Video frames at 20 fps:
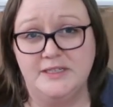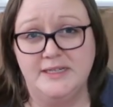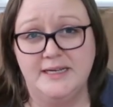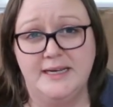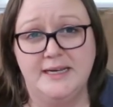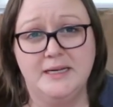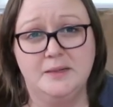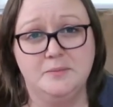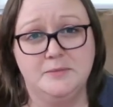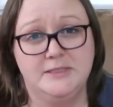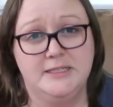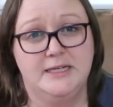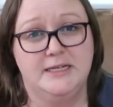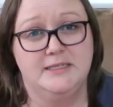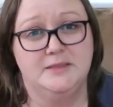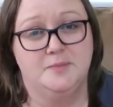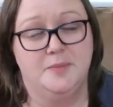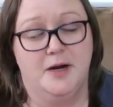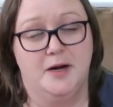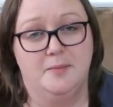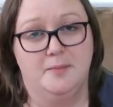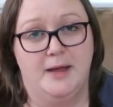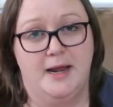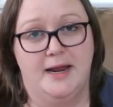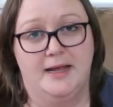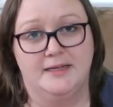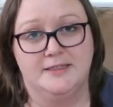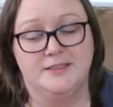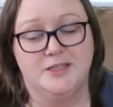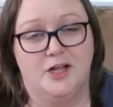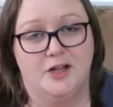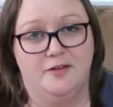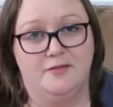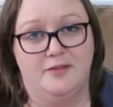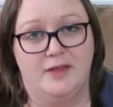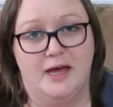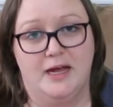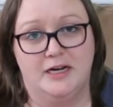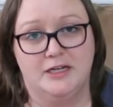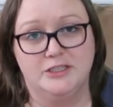EMTs, paramedics, all of
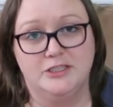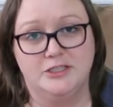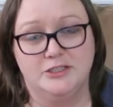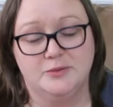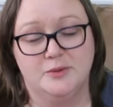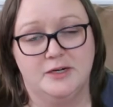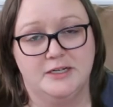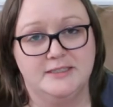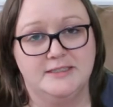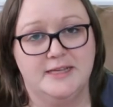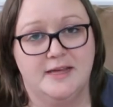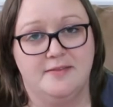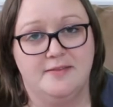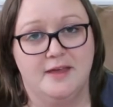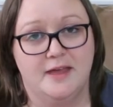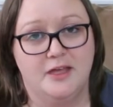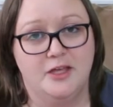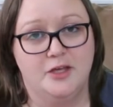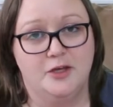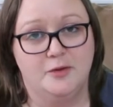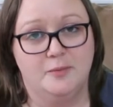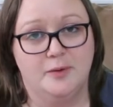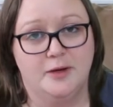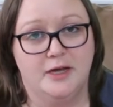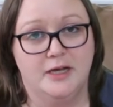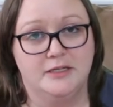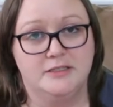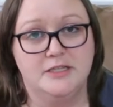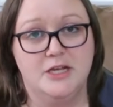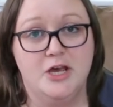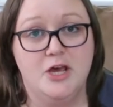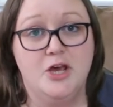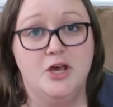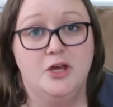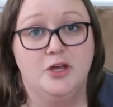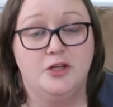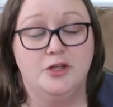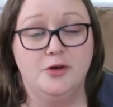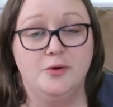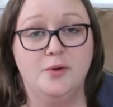that. I just want to say thank you because
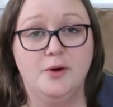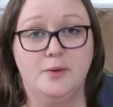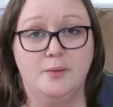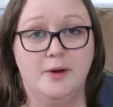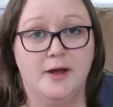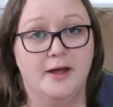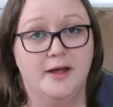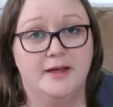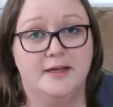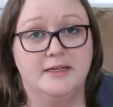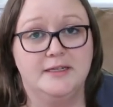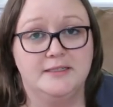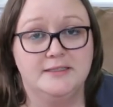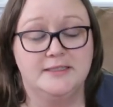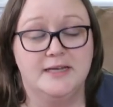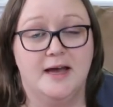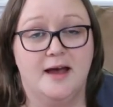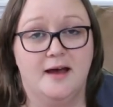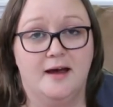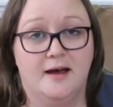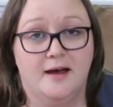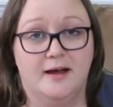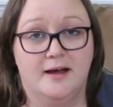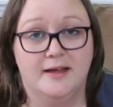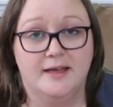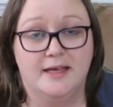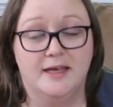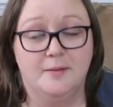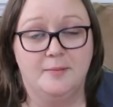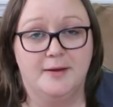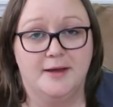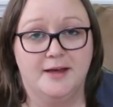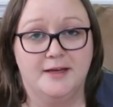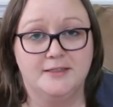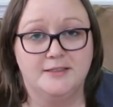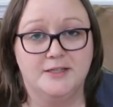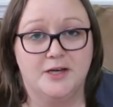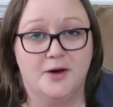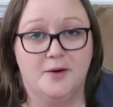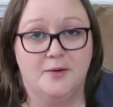you are what is uh, keeping
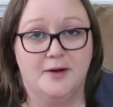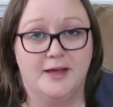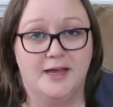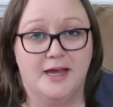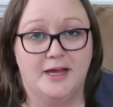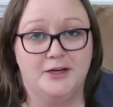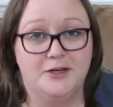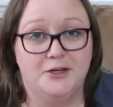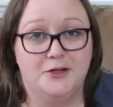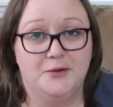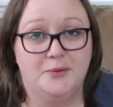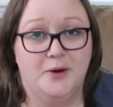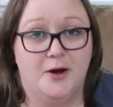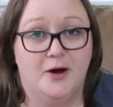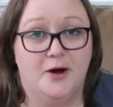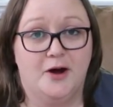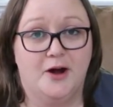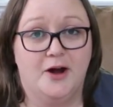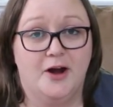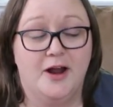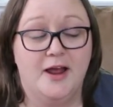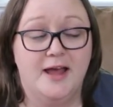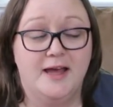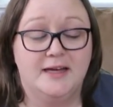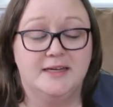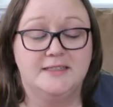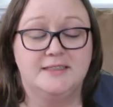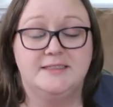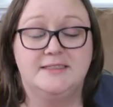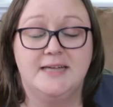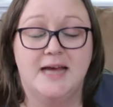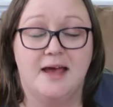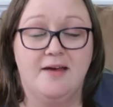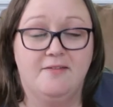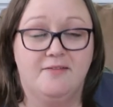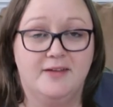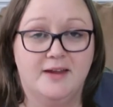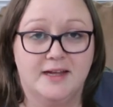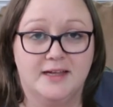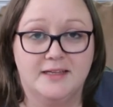us going and you are
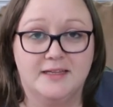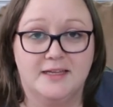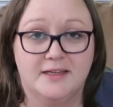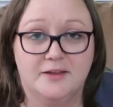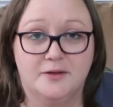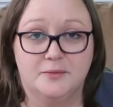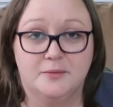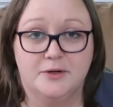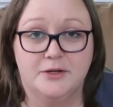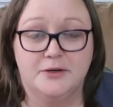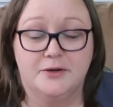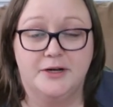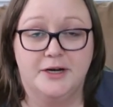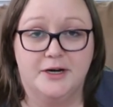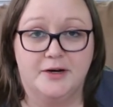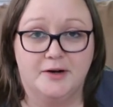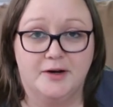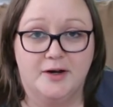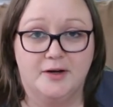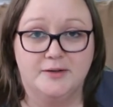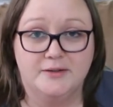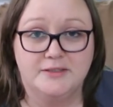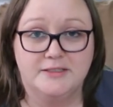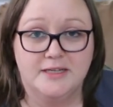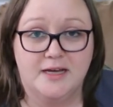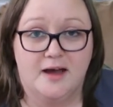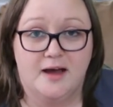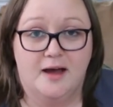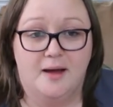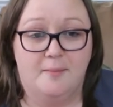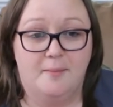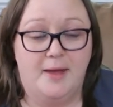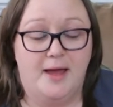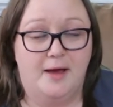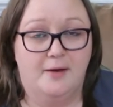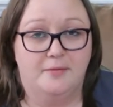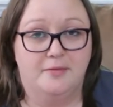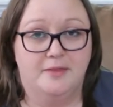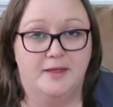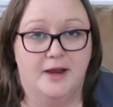definitely the real heroes um,
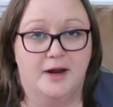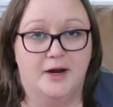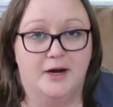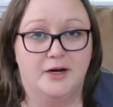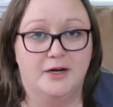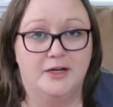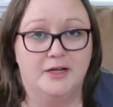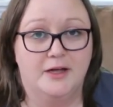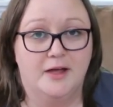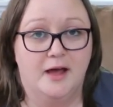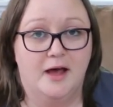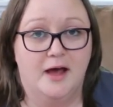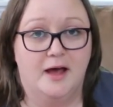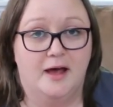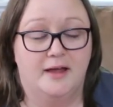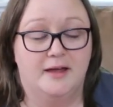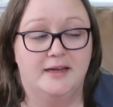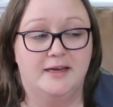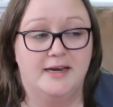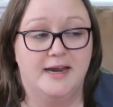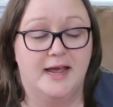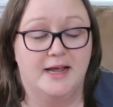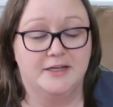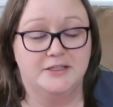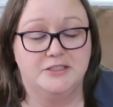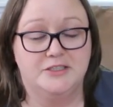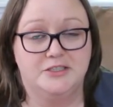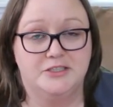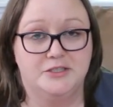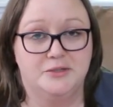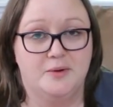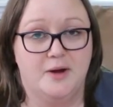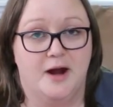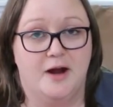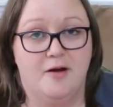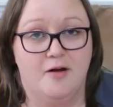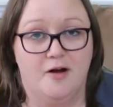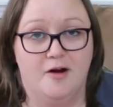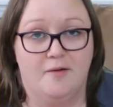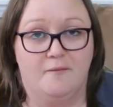out there uh, next to
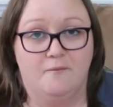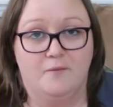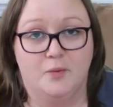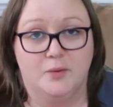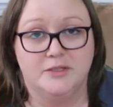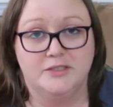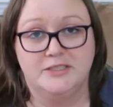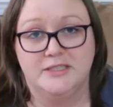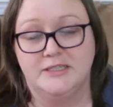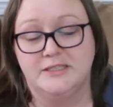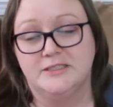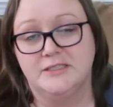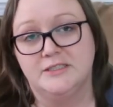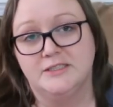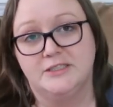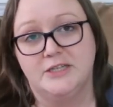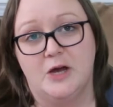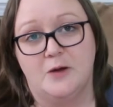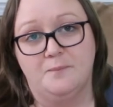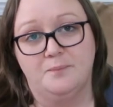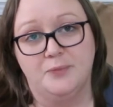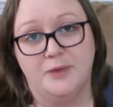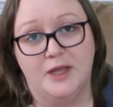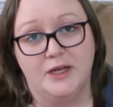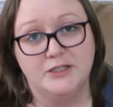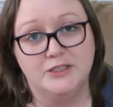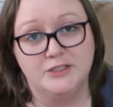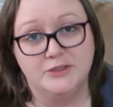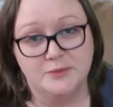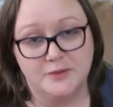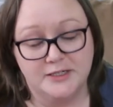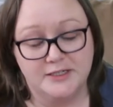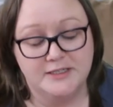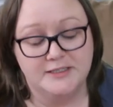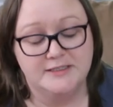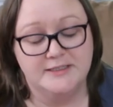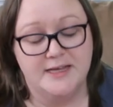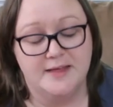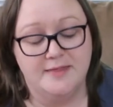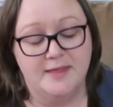our armed forces. So I just wanted
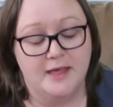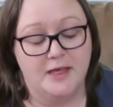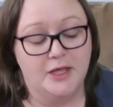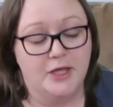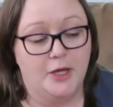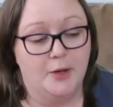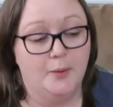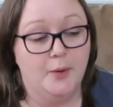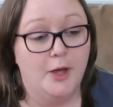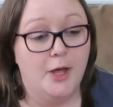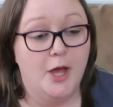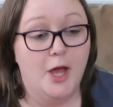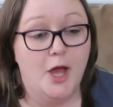to say thank you.